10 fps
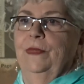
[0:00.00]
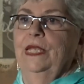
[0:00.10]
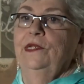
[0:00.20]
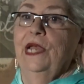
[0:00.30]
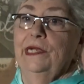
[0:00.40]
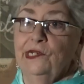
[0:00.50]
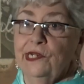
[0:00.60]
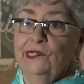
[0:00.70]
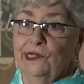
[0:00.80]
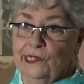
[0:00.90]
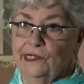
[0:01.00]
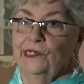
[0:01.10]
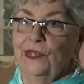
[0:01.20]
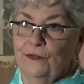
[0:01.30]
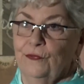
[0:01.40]
in
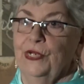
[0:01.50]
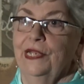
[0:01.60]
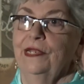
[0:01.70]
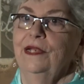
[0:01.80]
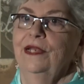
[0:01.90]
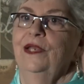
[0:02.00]
1963,